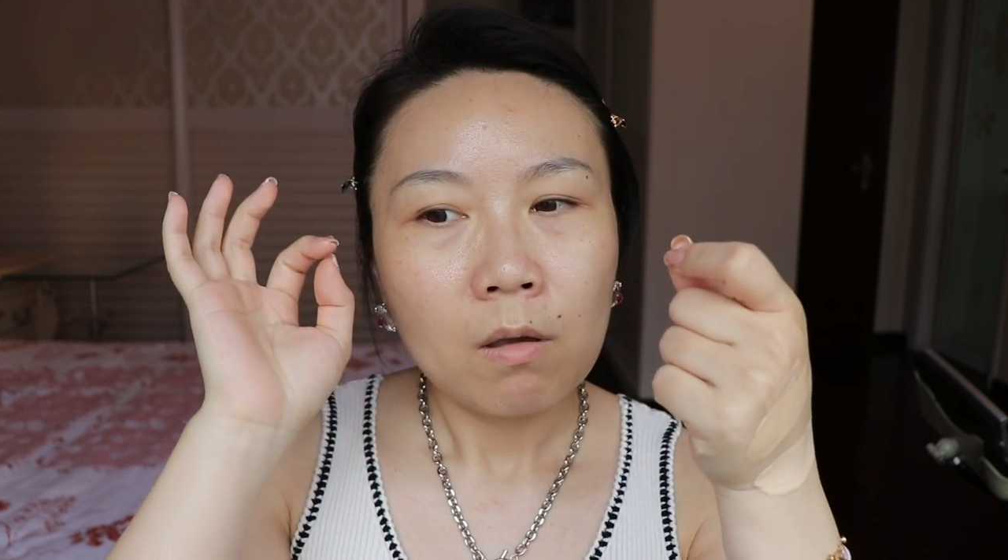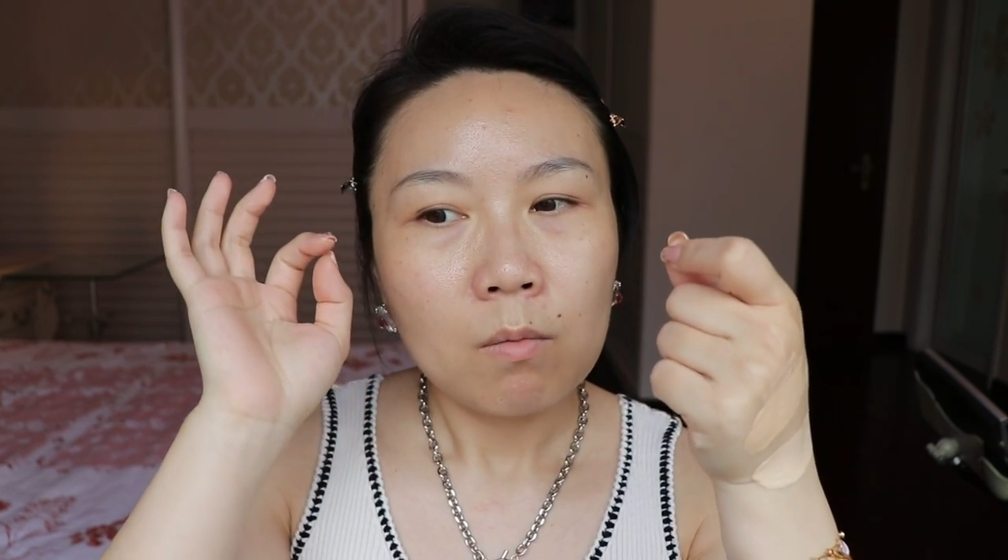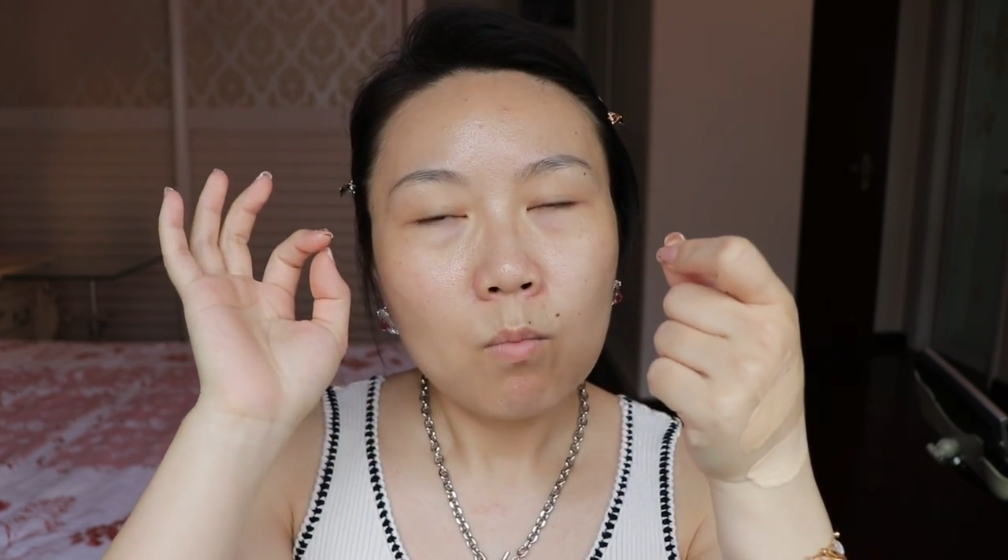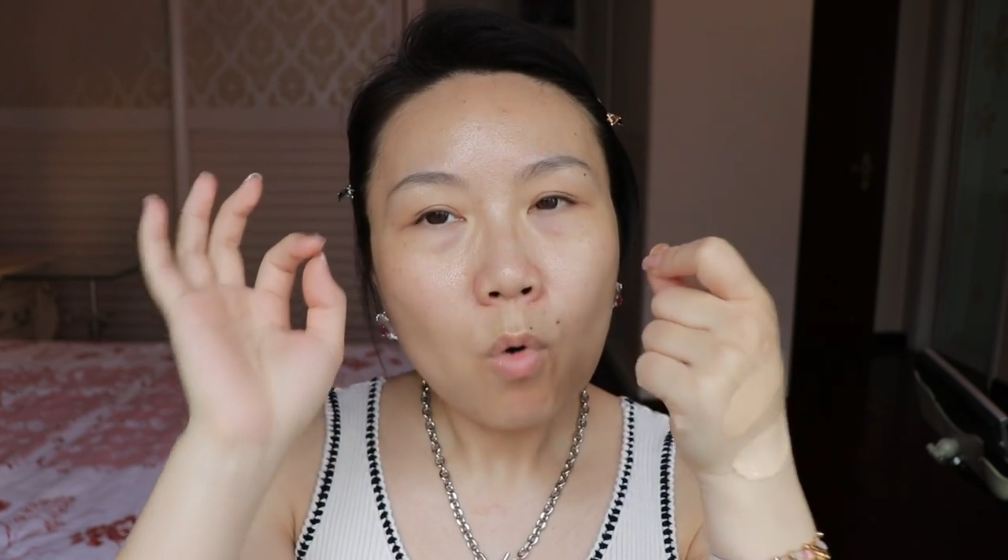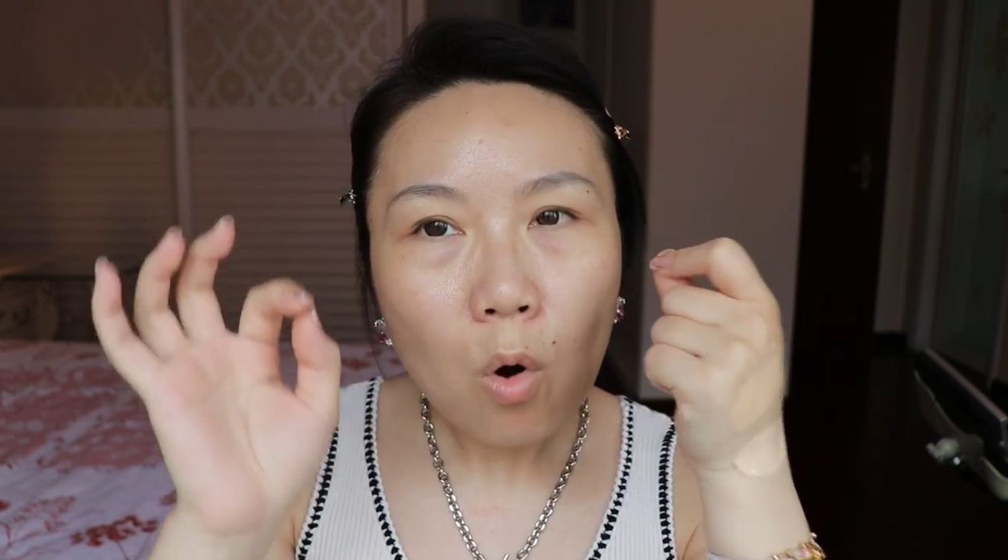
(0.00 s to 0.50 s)

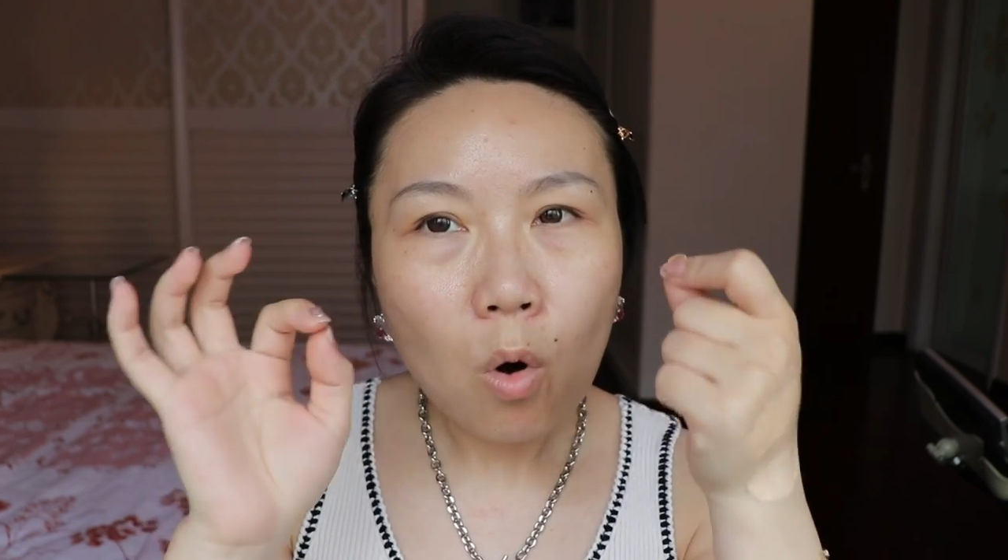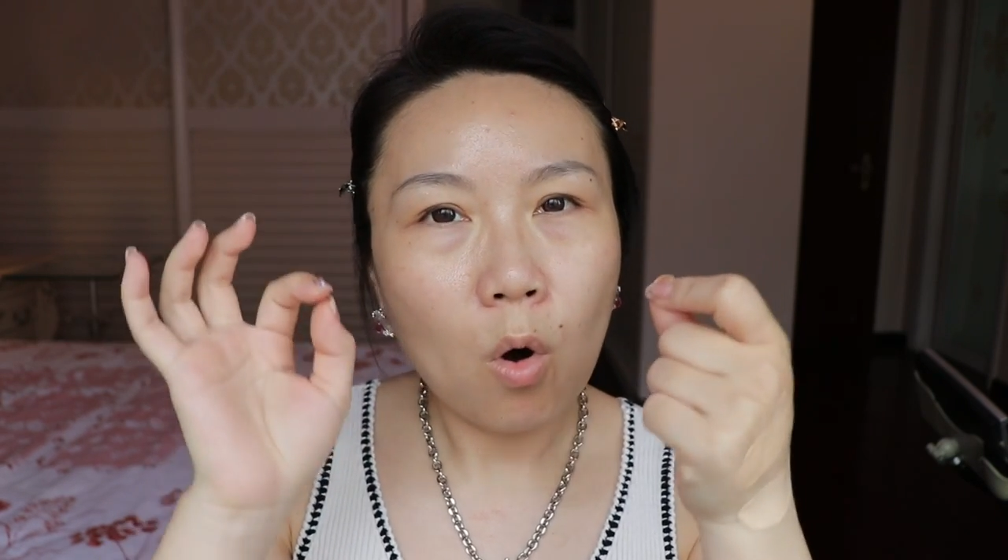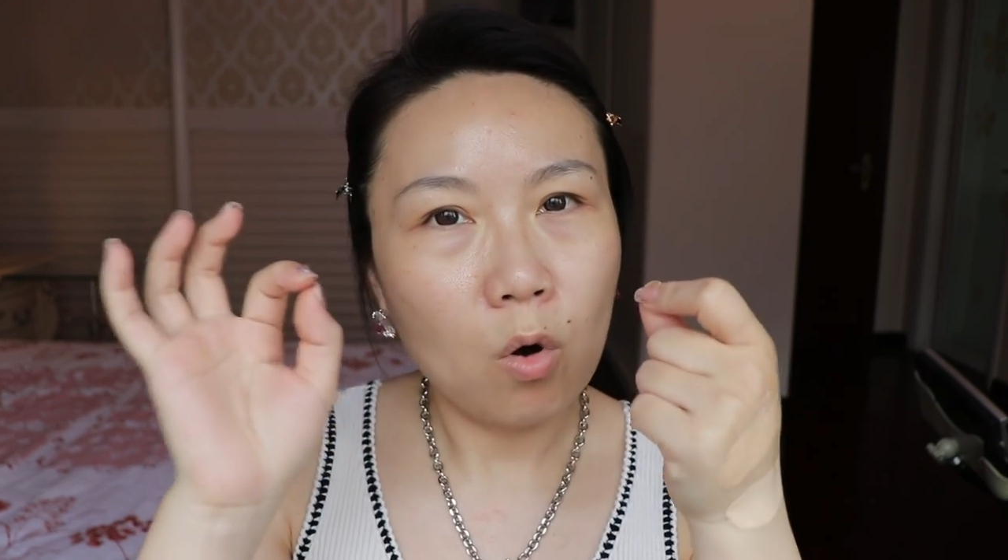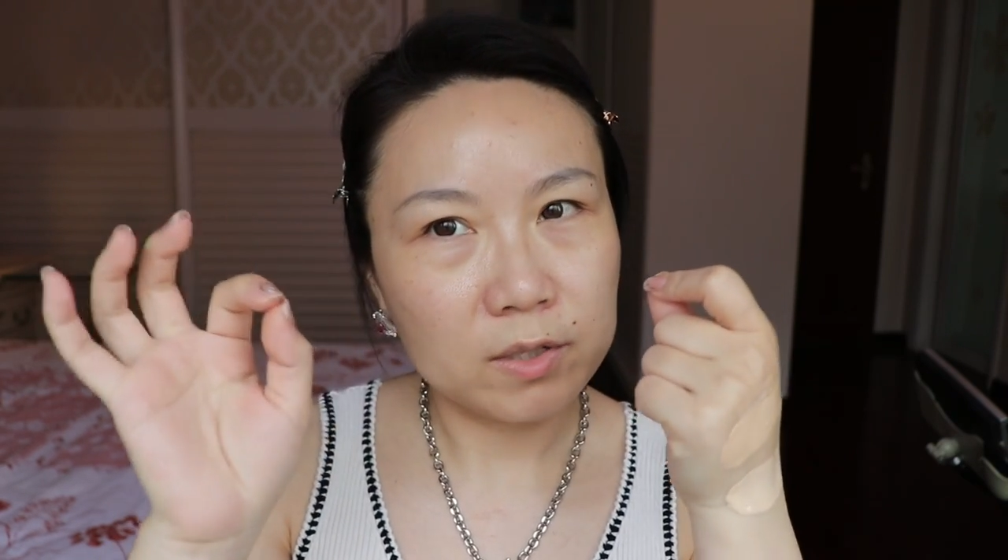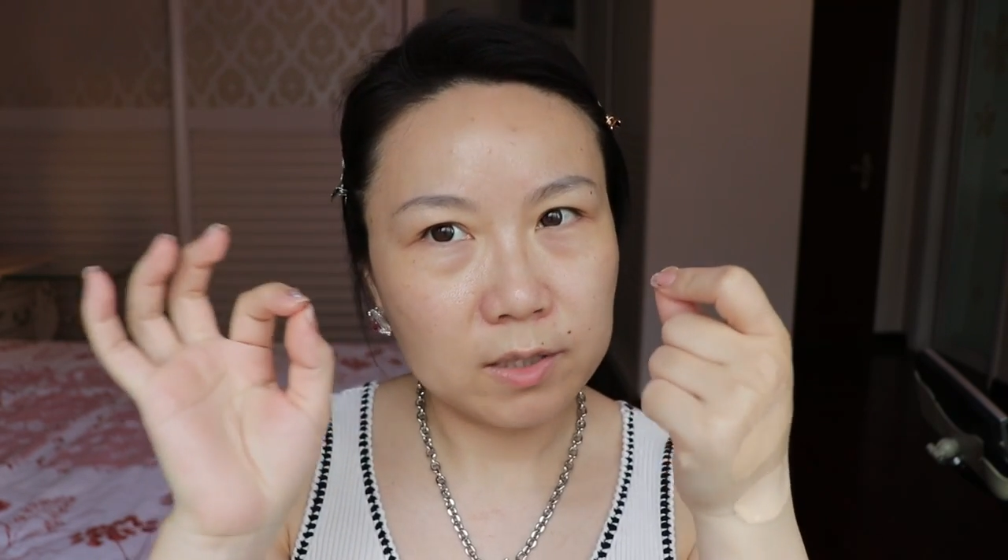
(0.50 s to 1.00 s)
more
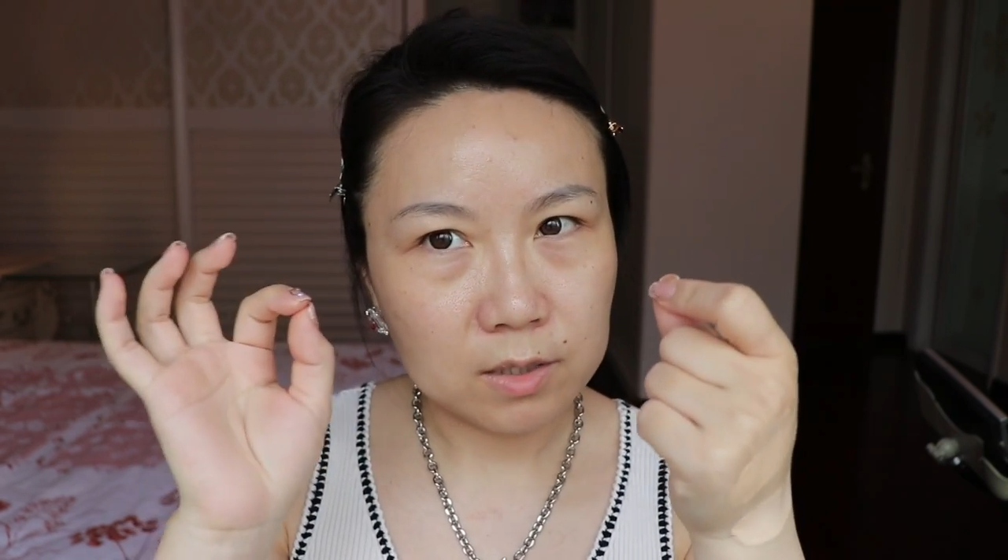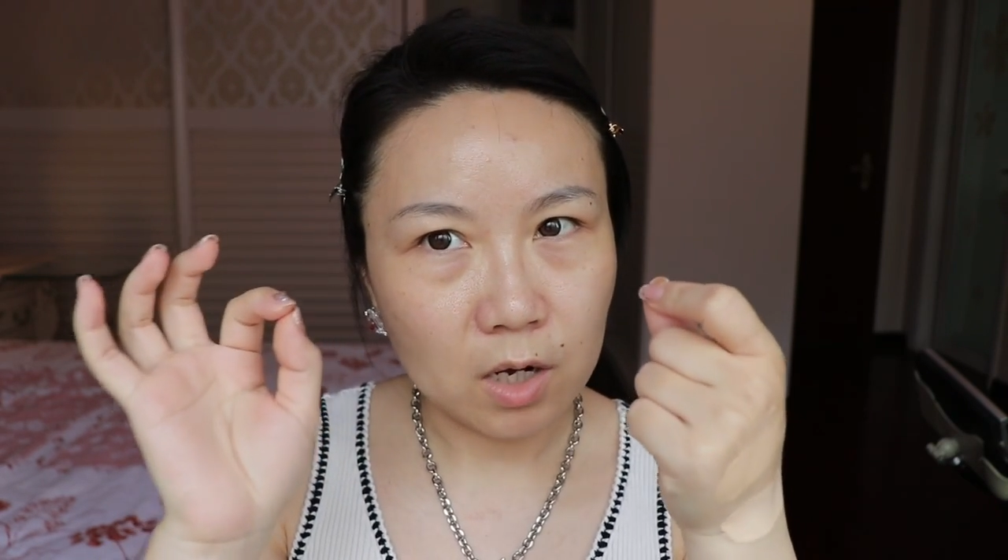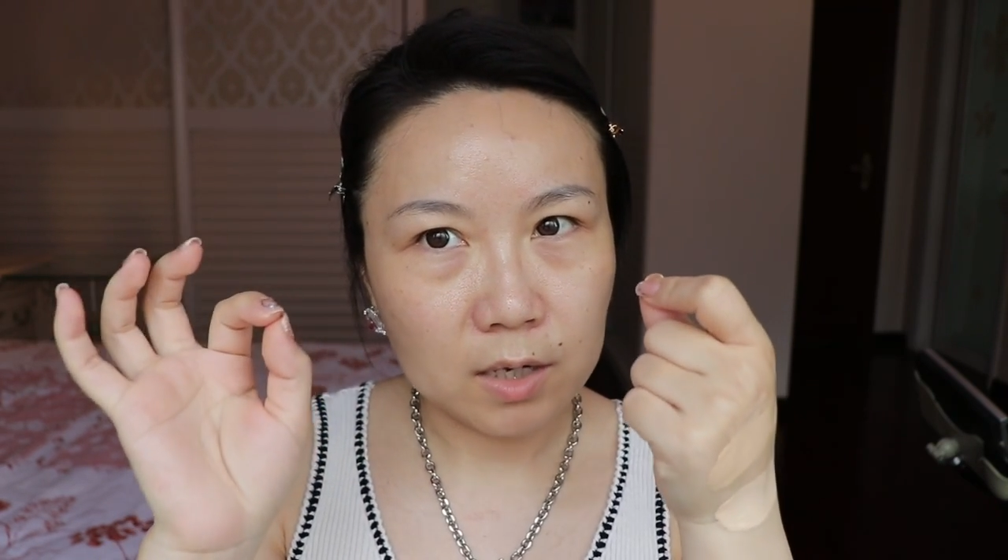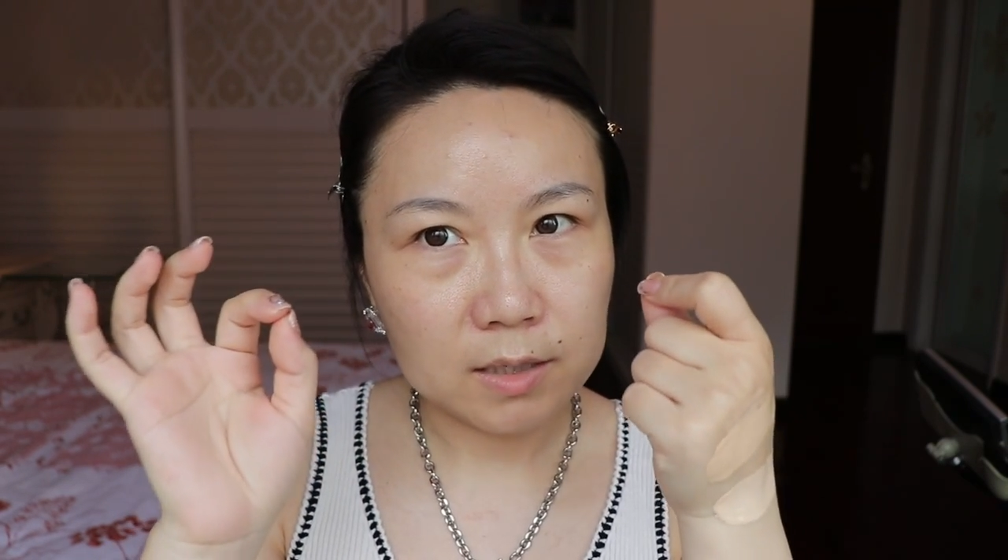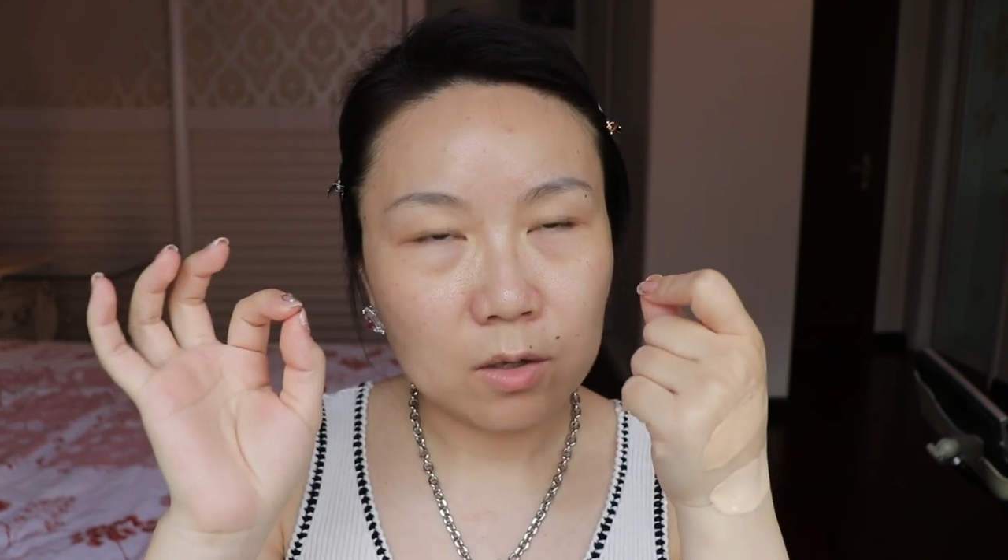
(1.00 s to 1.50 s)

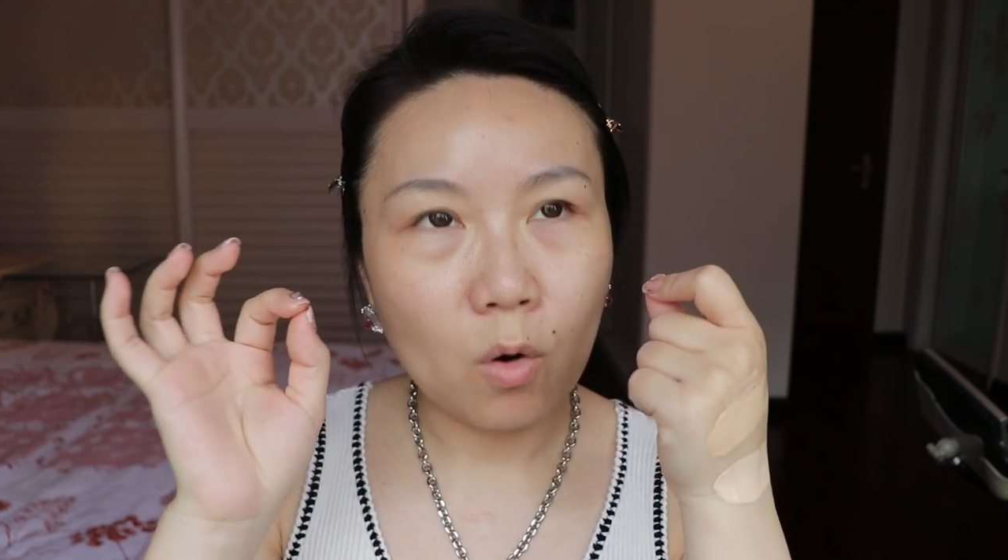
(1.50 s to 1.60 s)
oxidized